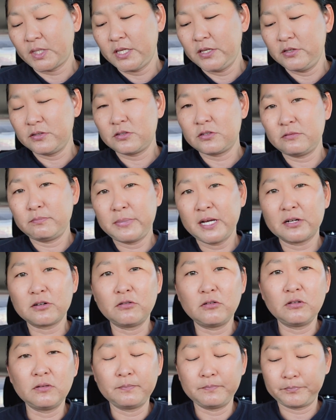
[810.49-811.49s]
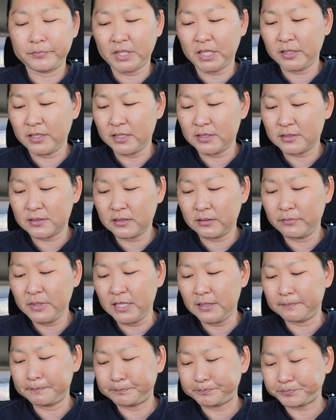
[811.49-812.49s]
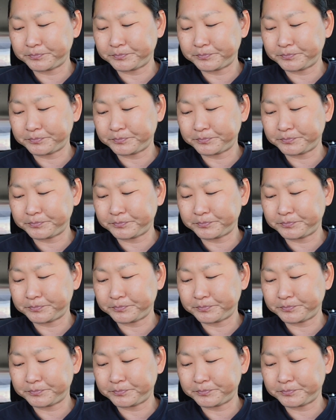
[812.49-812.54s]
He used to peddle, I guess, the meat.